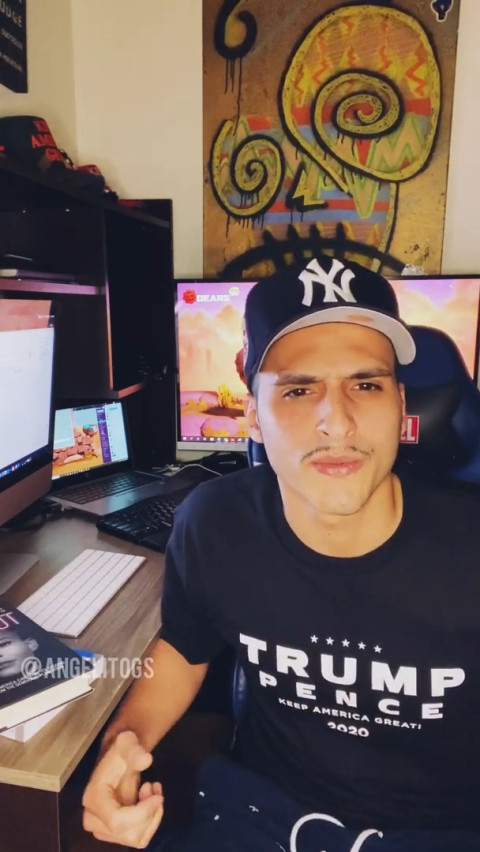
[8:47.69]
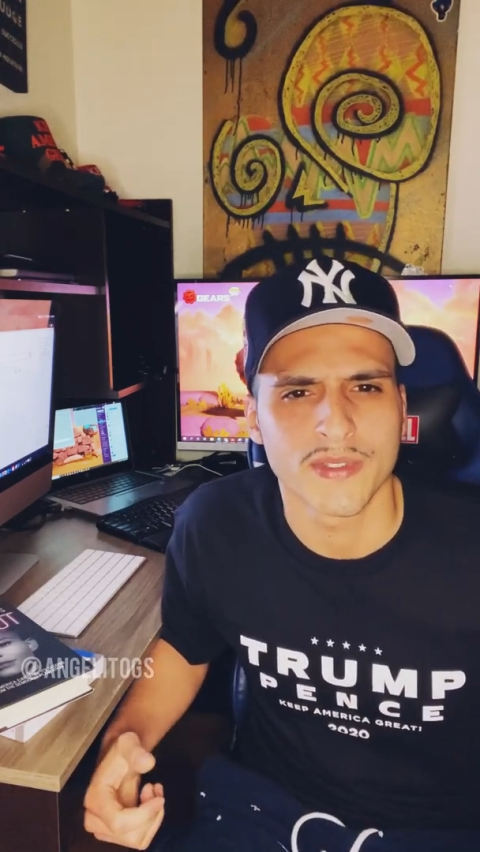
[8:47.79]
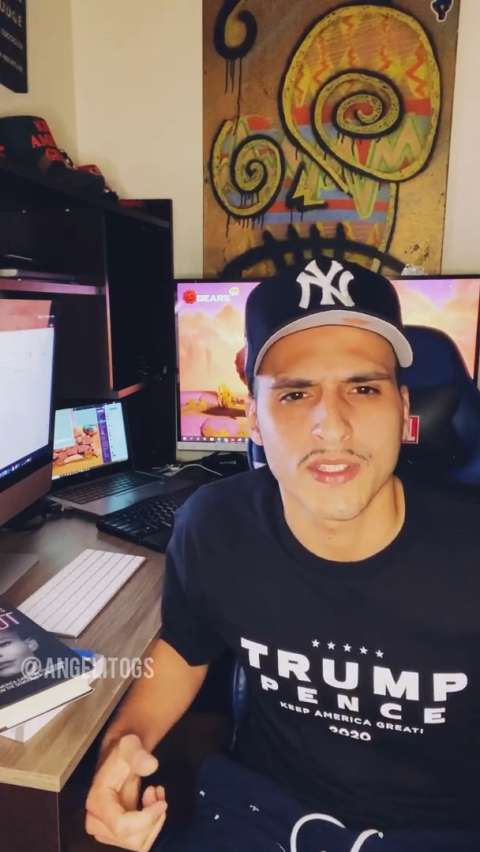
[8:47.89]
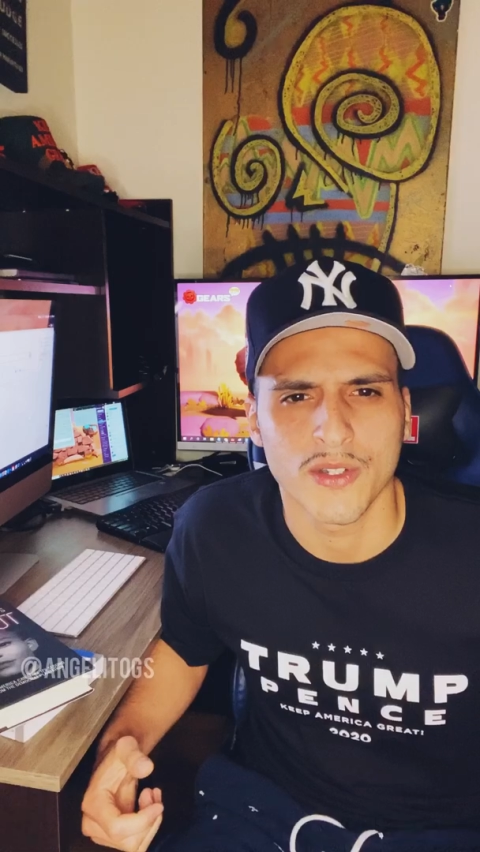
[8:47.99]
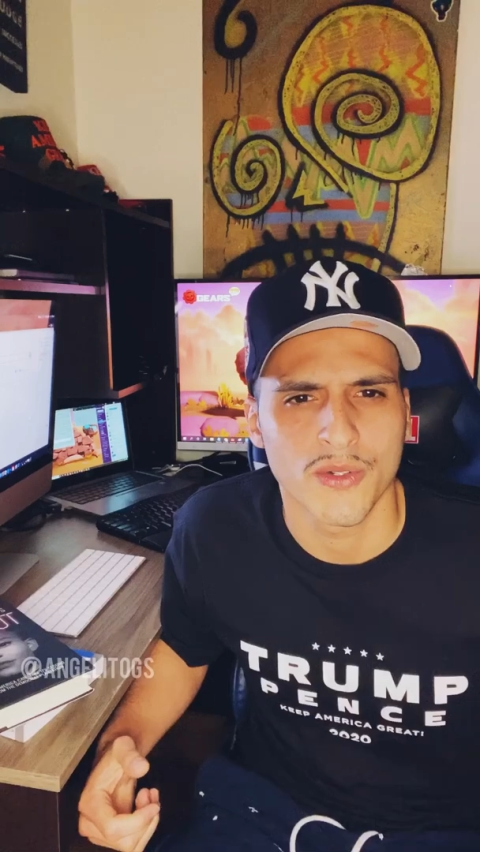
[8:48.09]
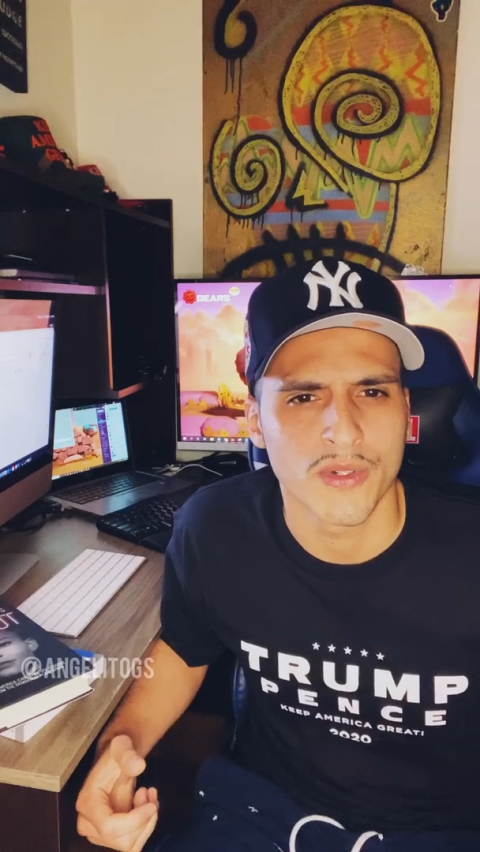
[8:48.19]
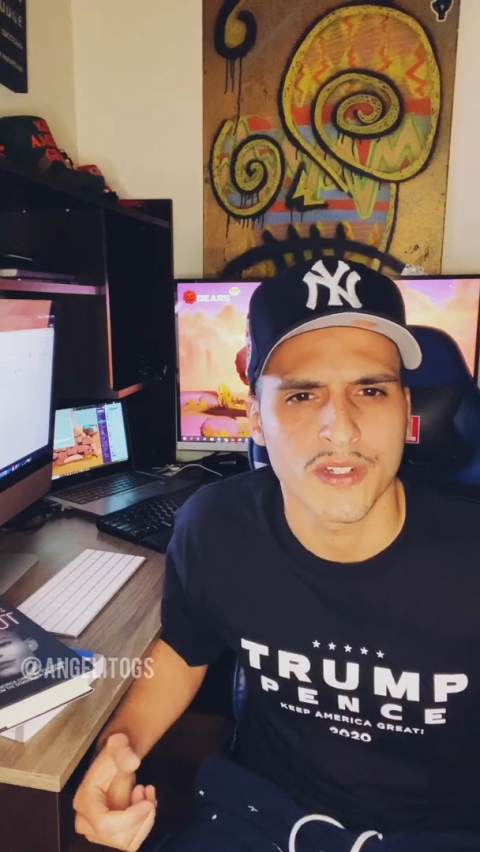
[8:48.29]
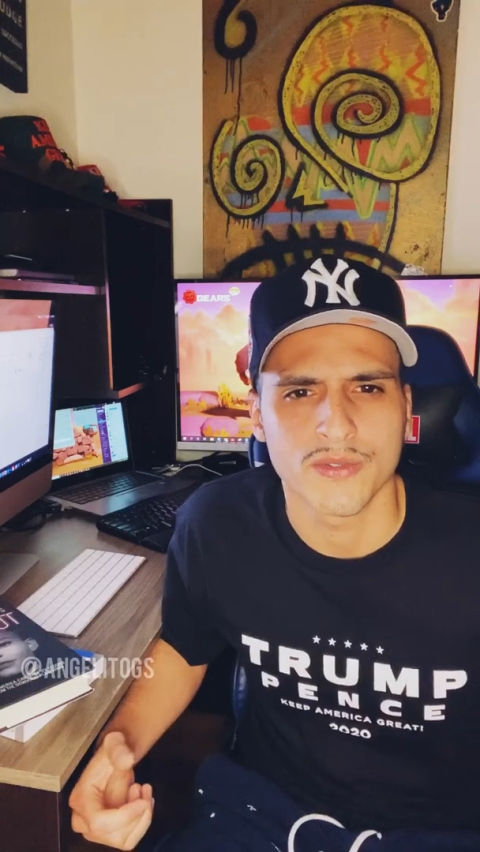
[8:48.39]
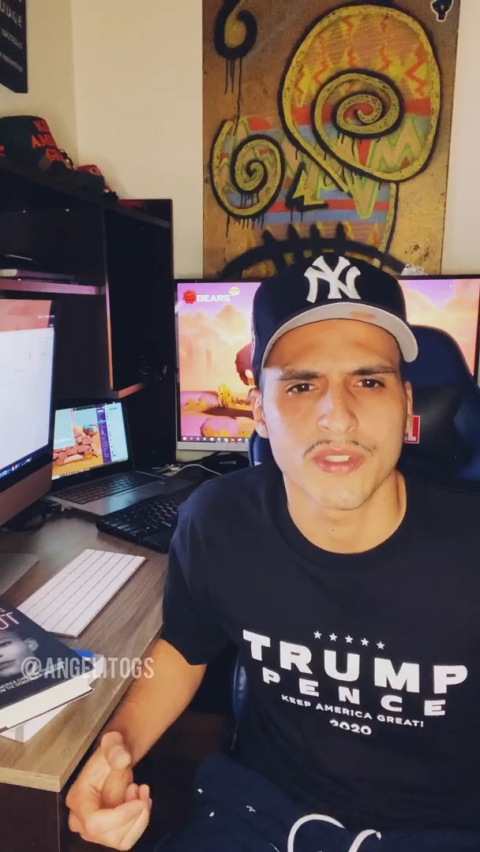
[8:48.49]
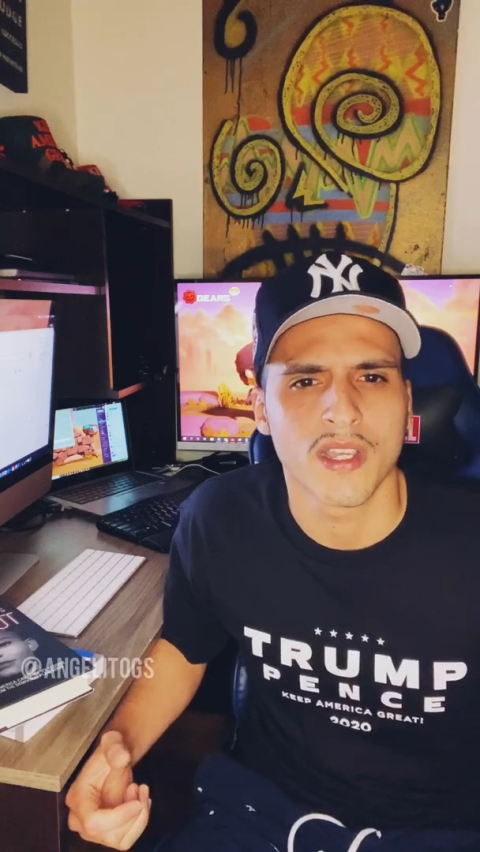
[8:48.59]
was the whole
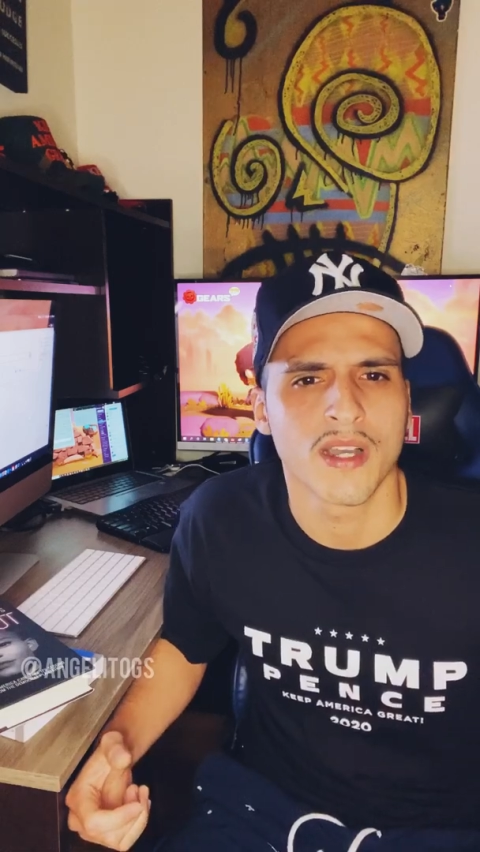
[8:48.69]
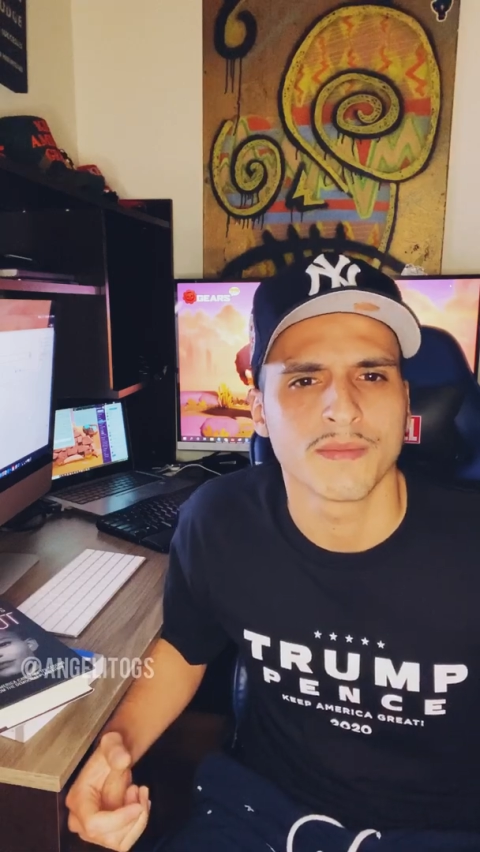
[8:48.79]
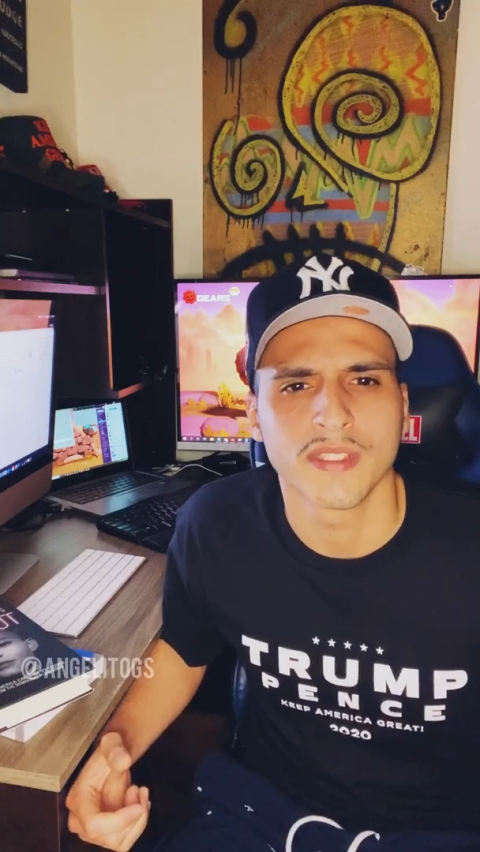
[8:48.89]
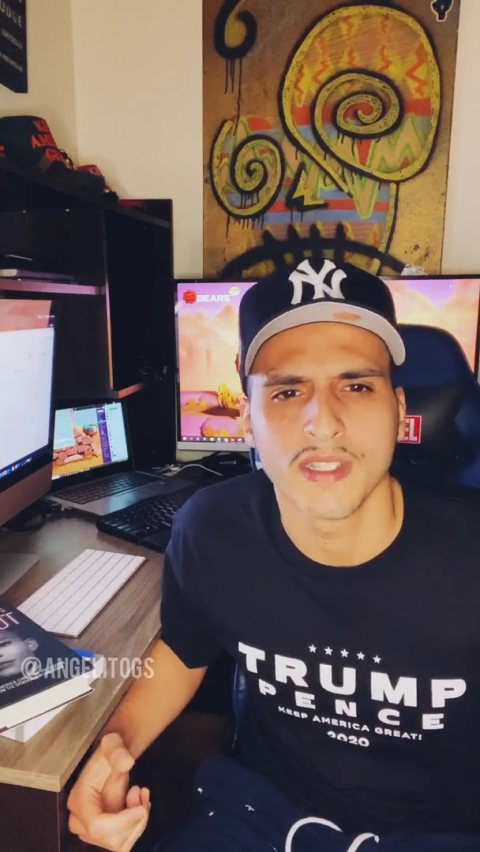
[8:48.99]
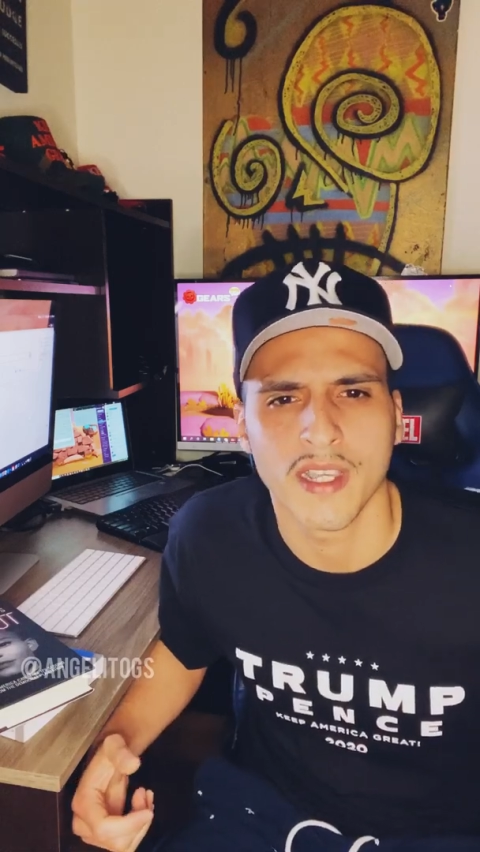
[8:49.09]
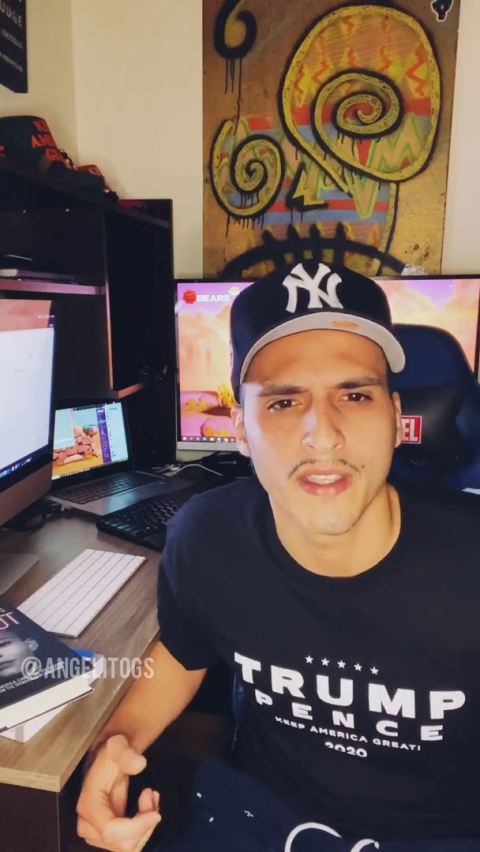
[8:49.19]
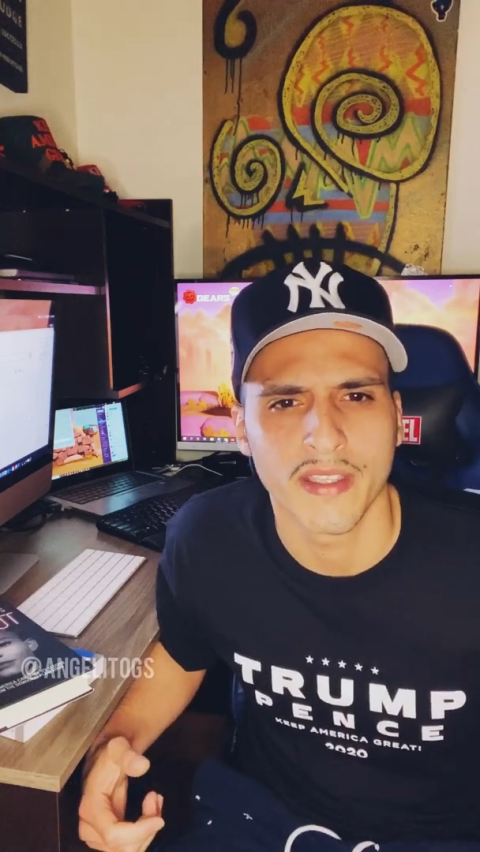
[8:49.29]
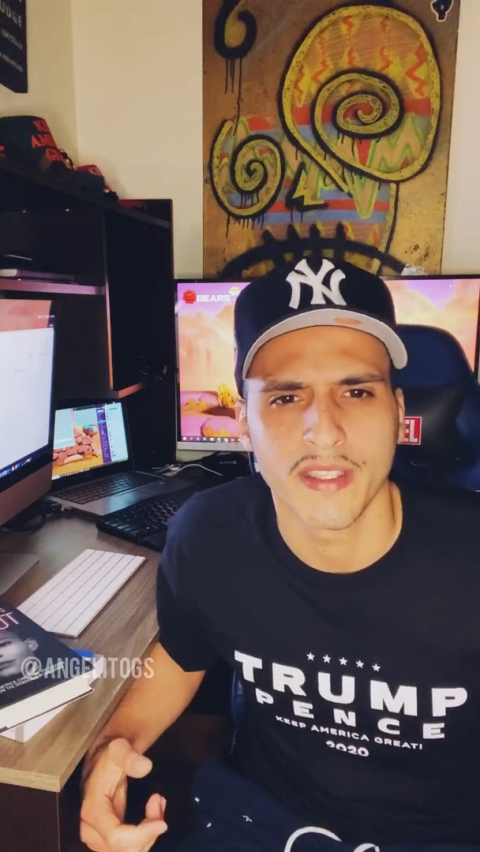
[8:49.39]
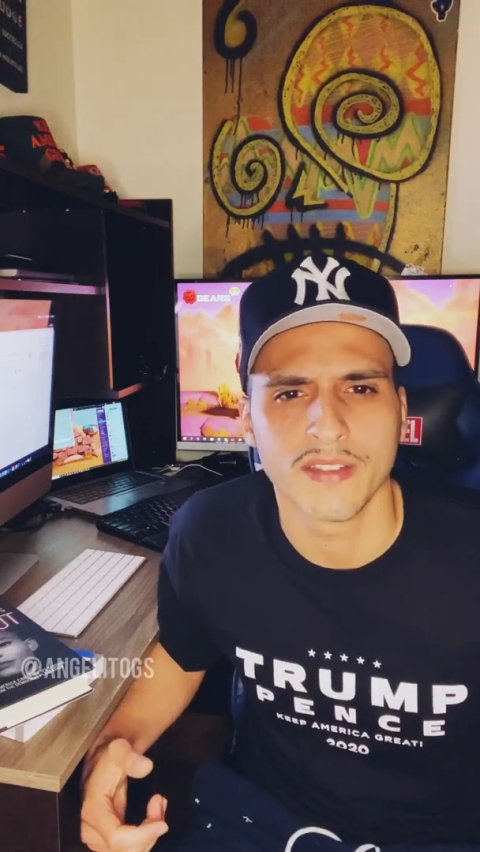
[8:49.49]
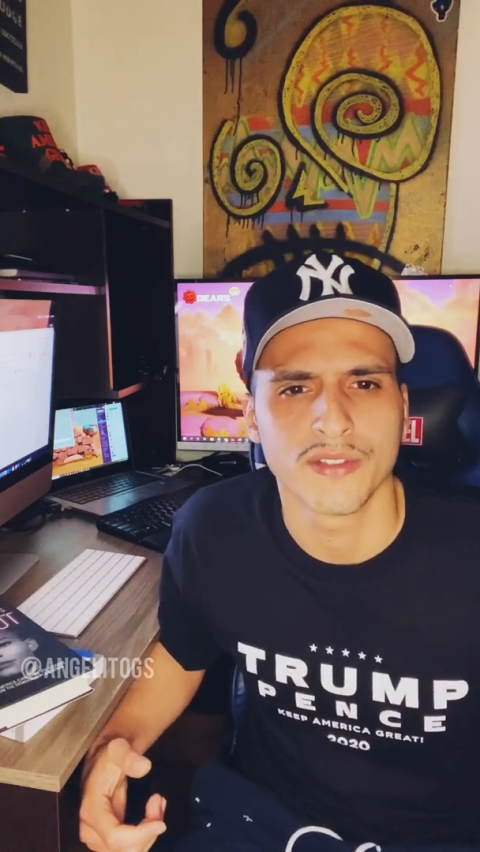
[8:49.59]
Uncle Tom thing, how
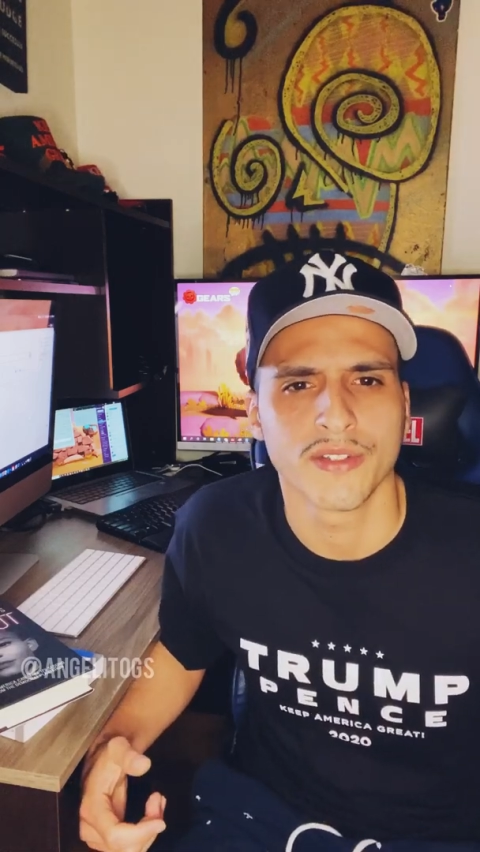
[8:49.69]
they,